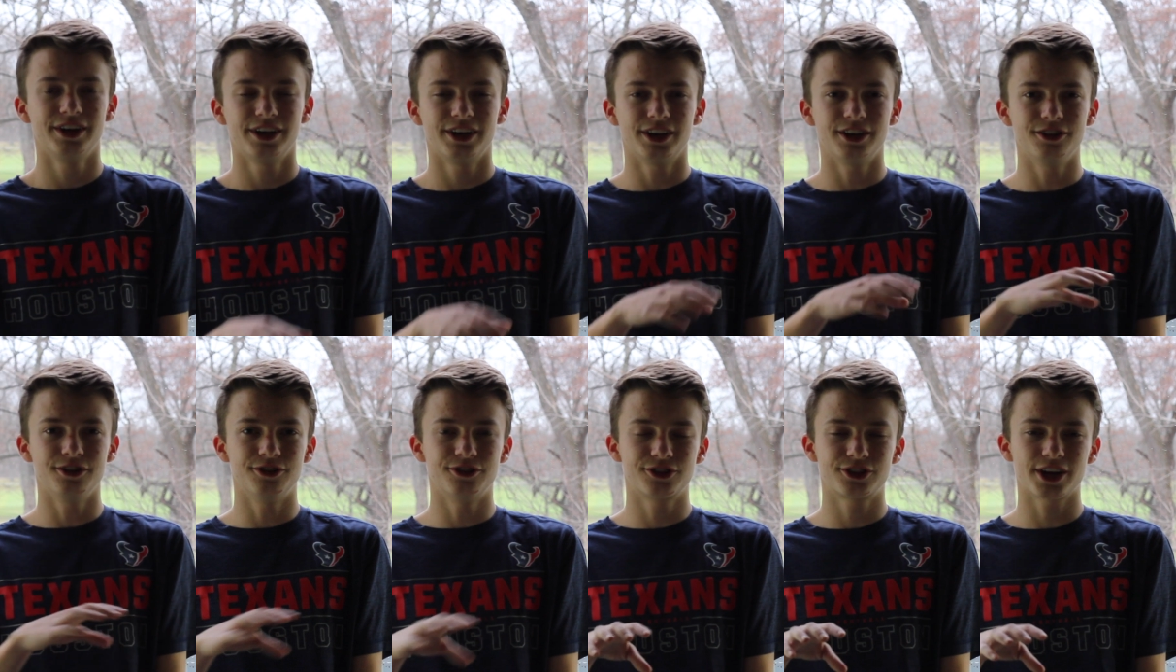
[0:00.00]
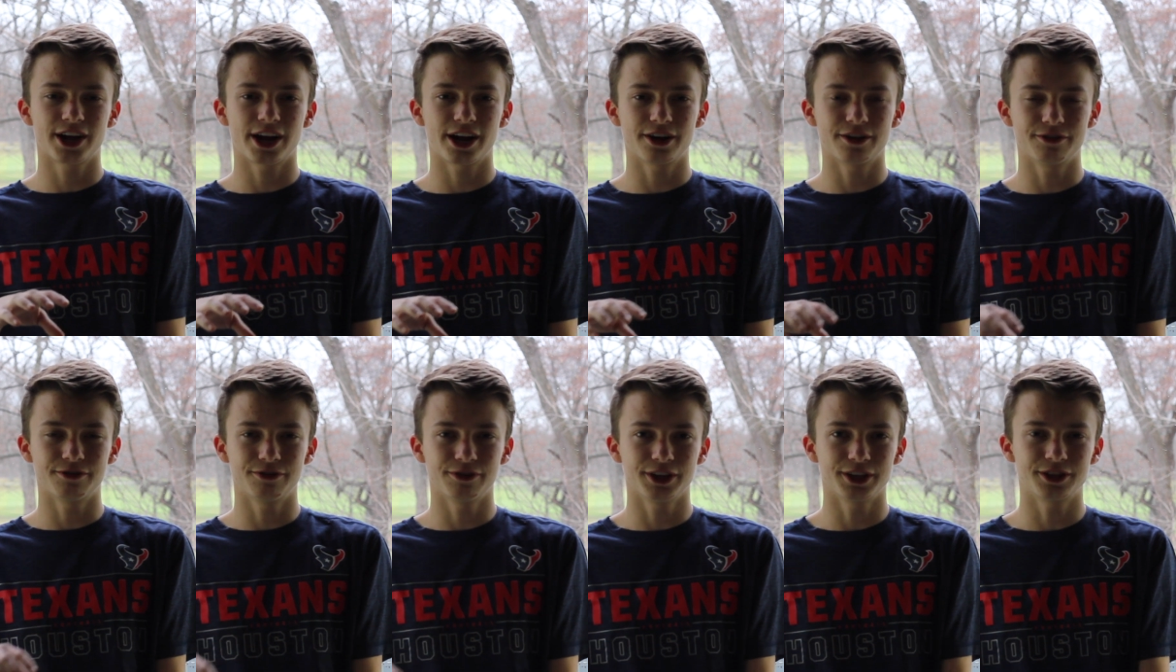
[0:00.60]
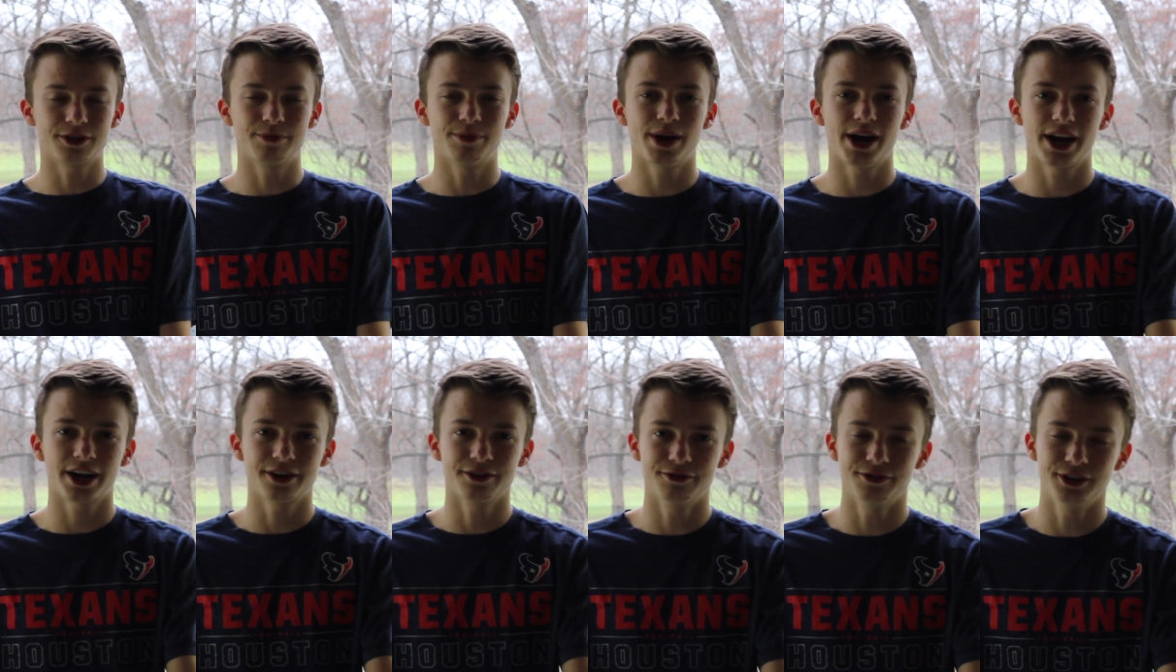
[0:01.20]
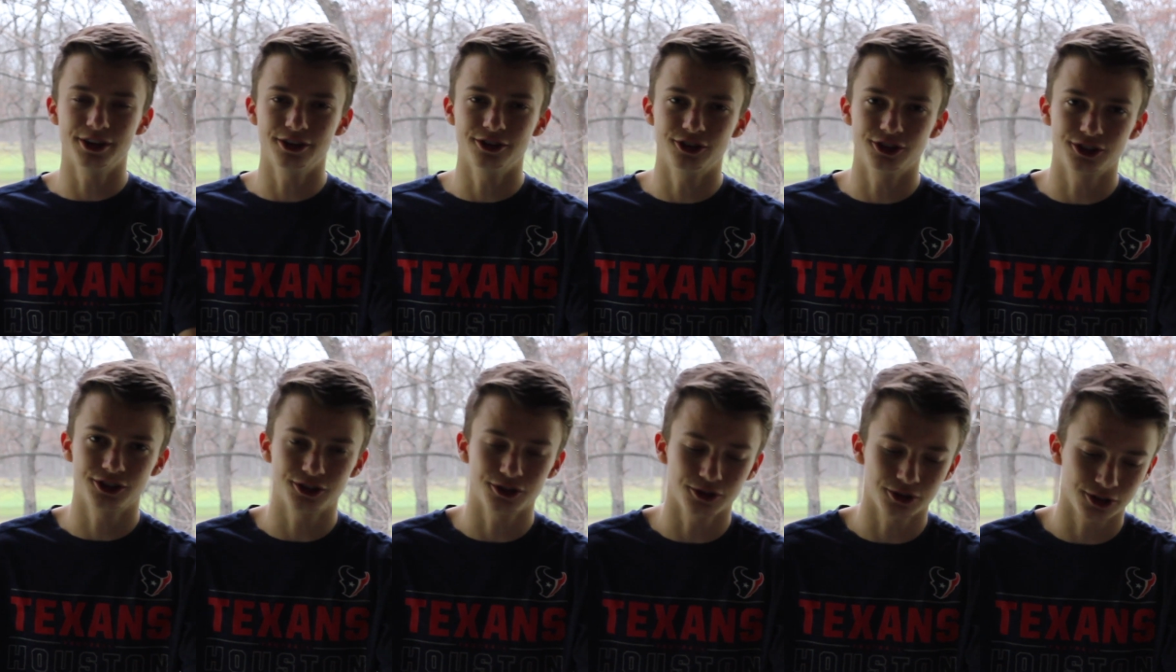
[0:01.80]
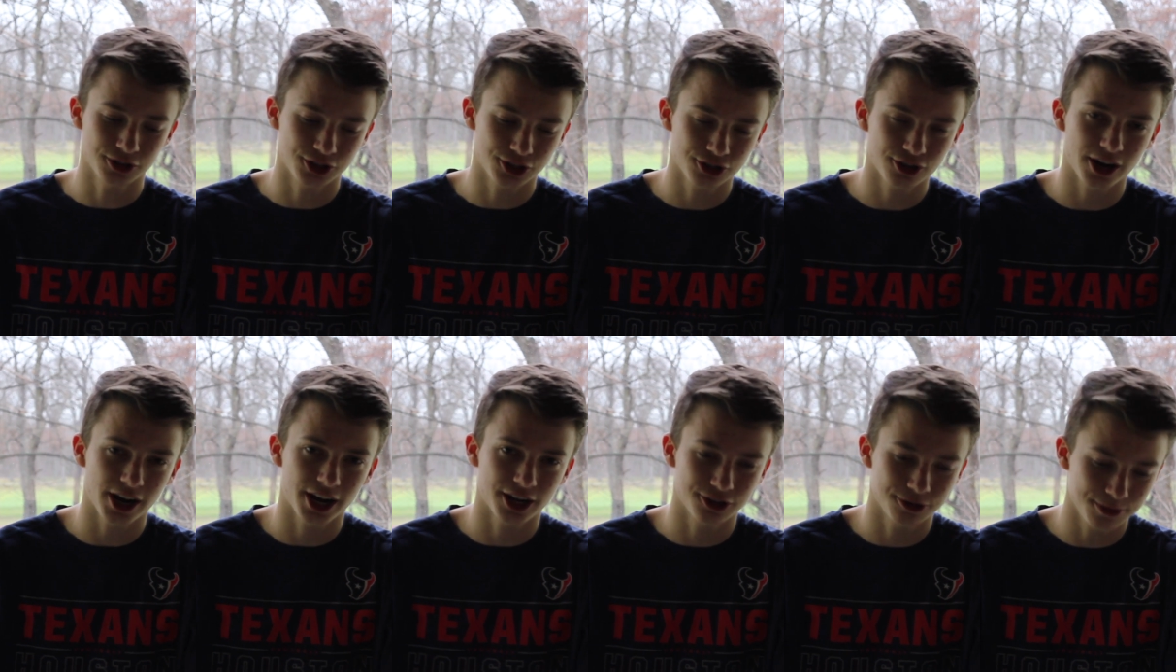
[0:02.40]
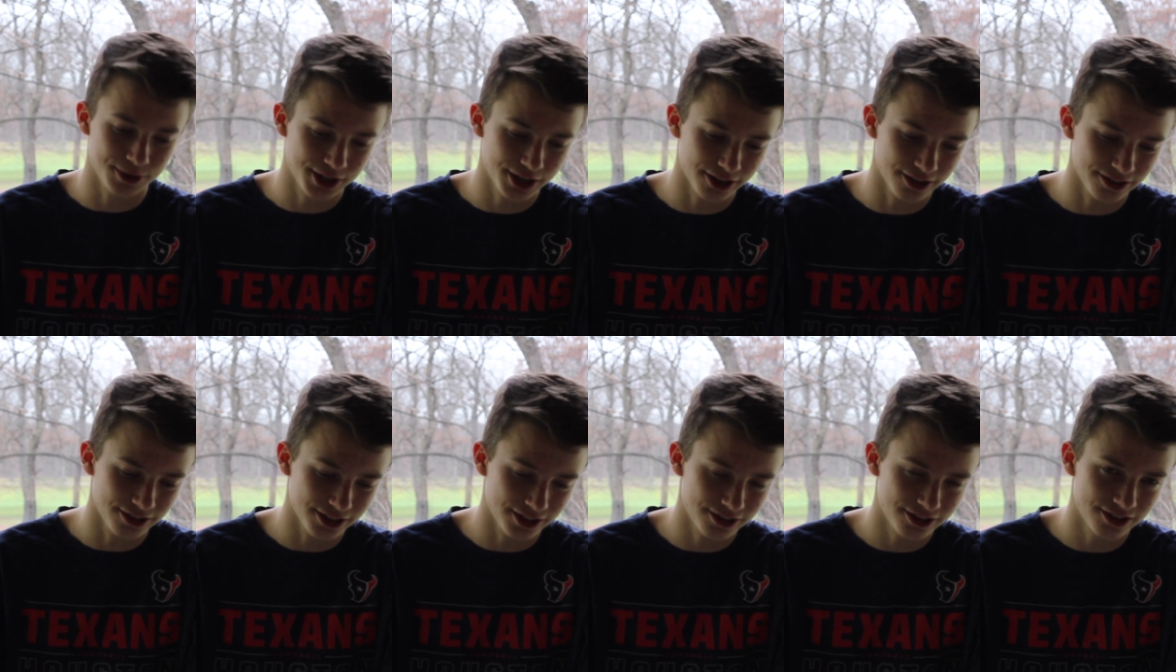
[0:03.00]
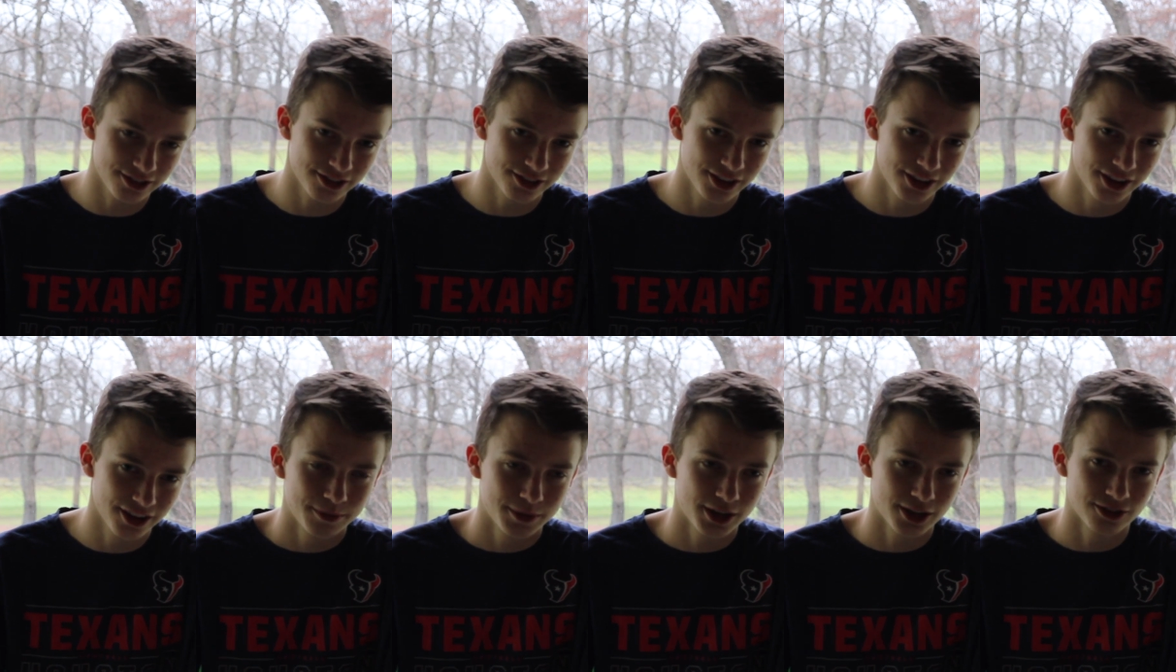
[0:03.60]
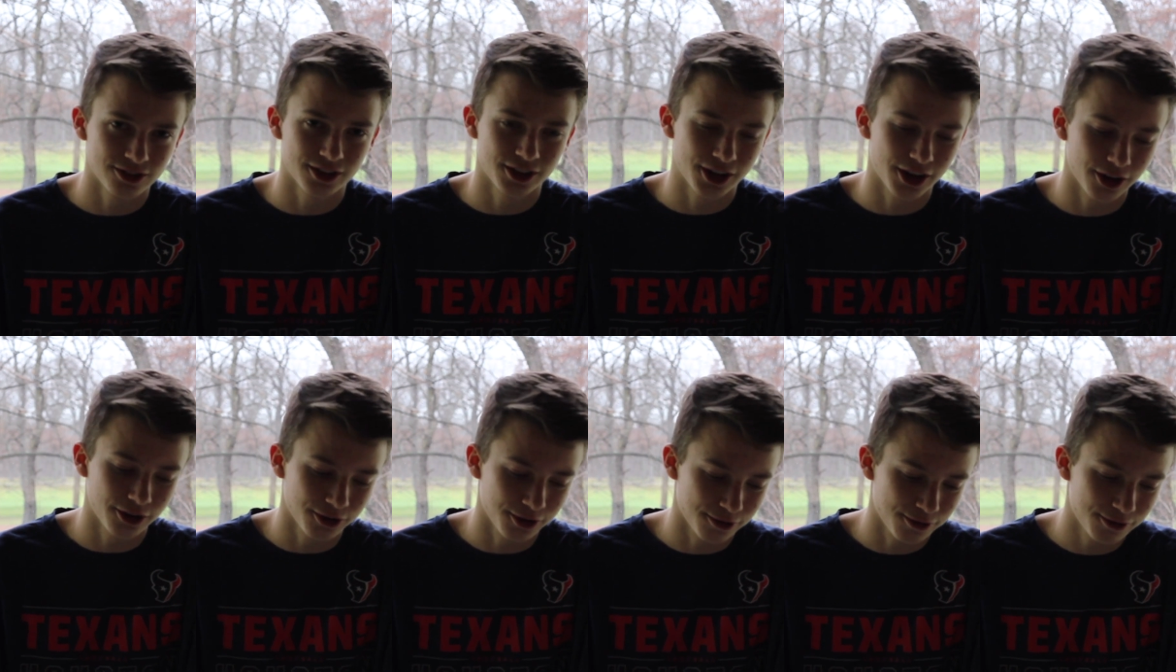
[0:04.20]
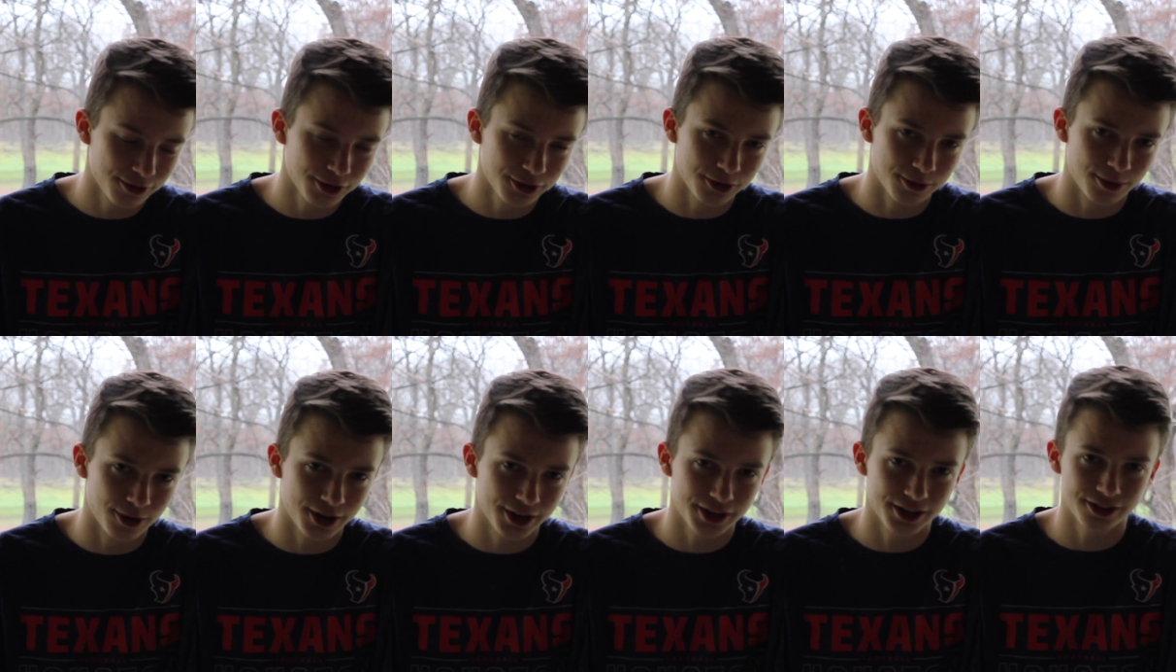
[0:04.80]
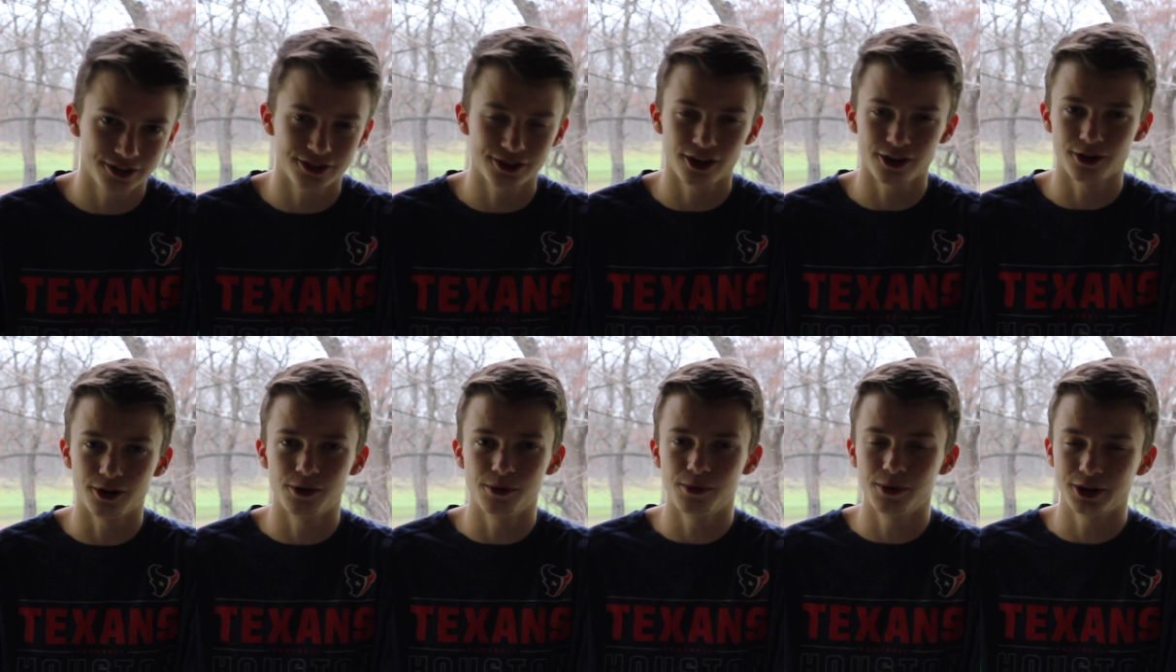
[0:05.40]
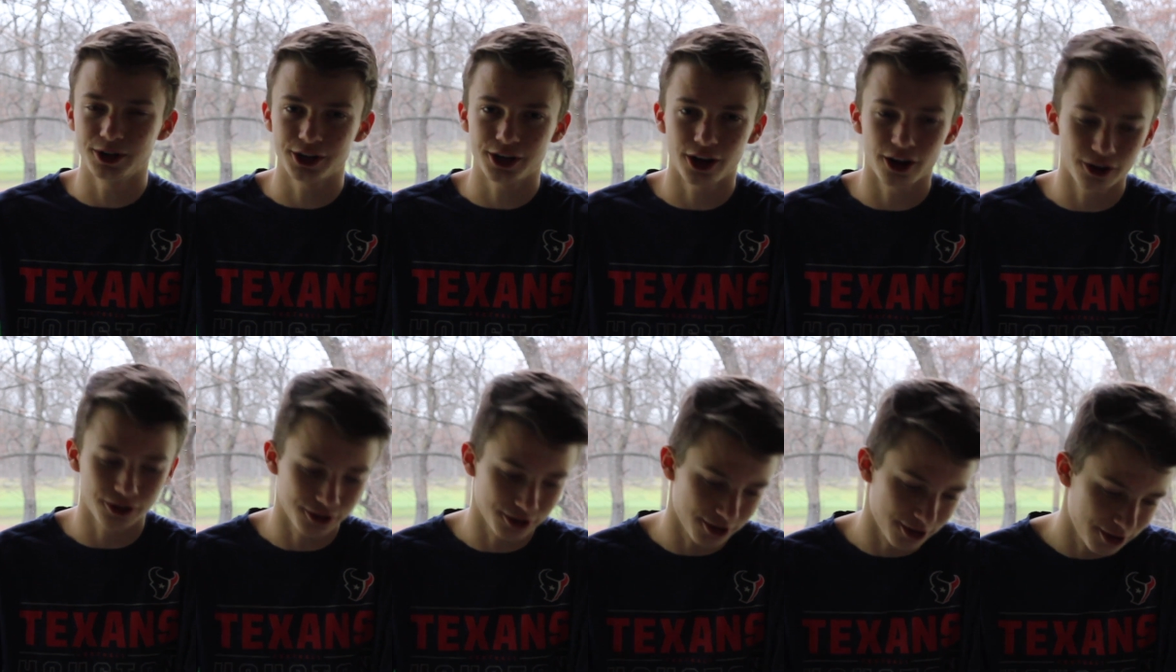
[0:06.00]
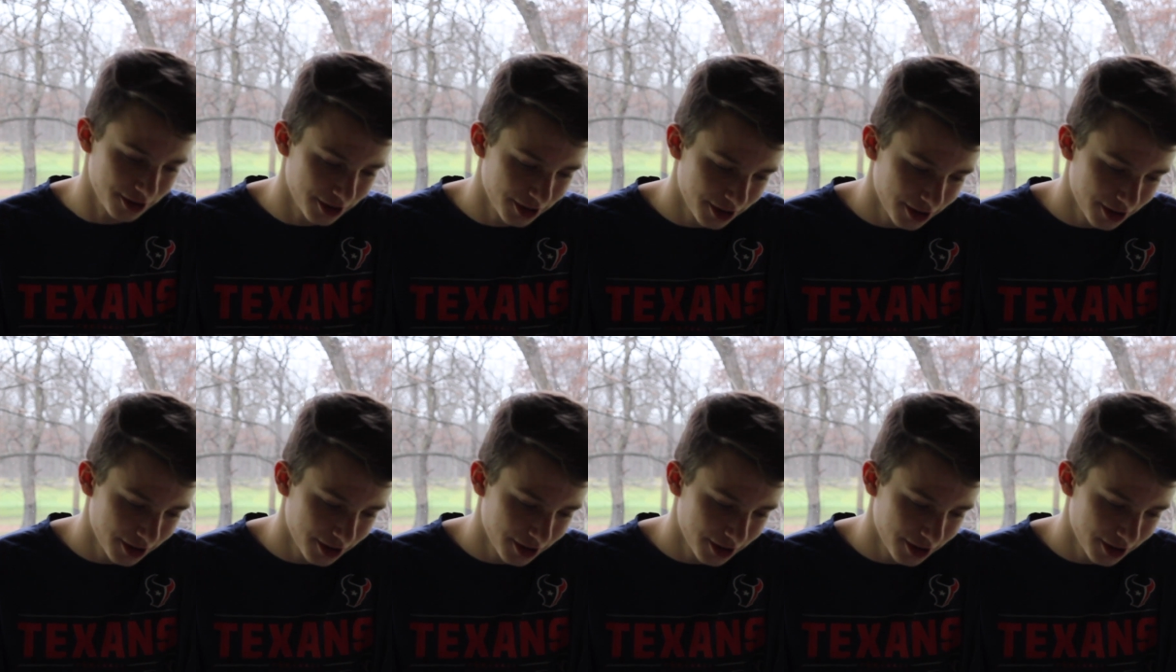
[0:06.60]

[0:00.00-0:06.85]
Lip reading: And you just have, like, the back of it just looks trash because of the colored filler brick, and it's not all one color.